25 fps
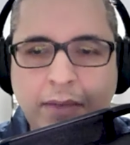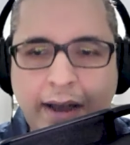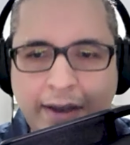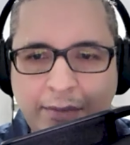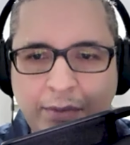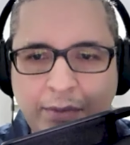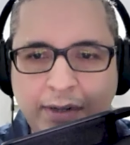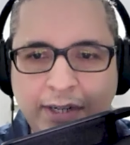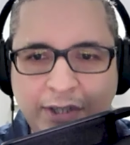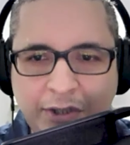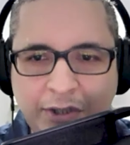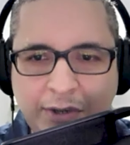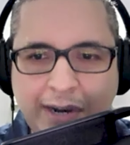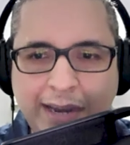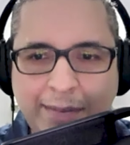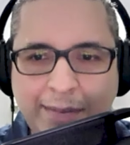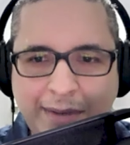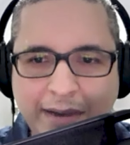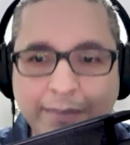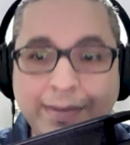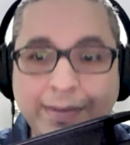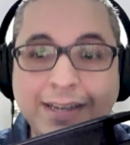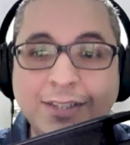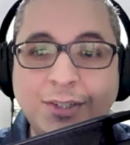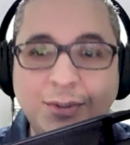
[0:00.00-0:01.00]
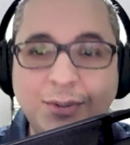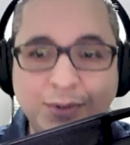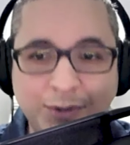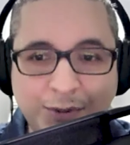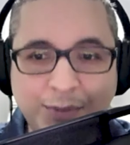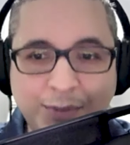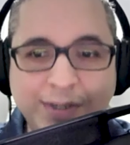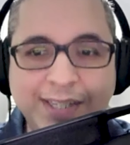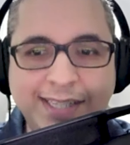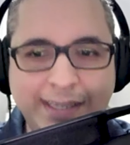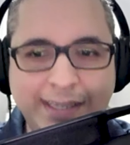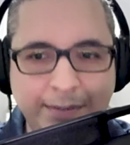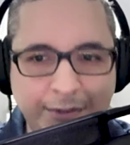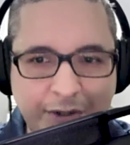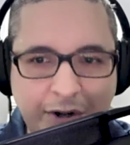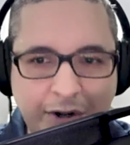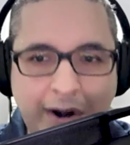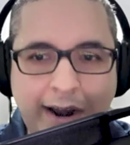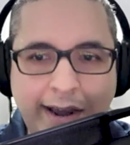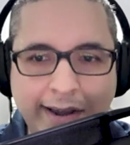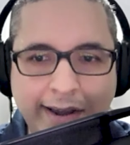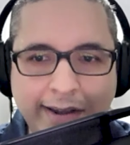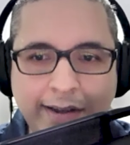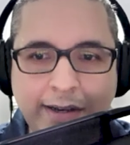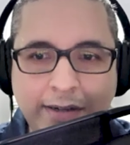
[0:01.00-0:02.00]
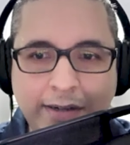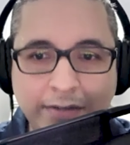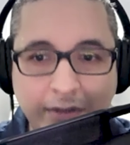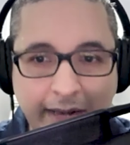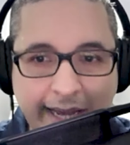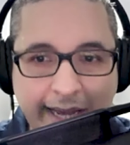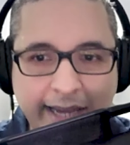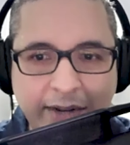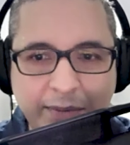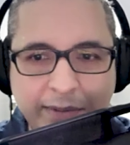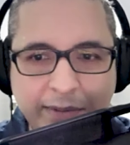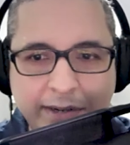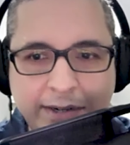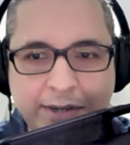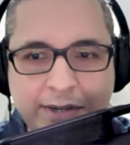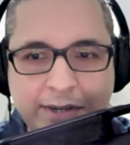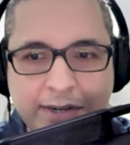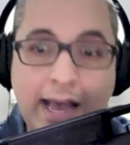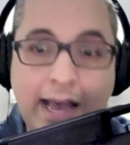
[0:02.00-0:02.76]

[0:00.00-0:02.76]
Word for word: I really try my best to squeeze them dry of language.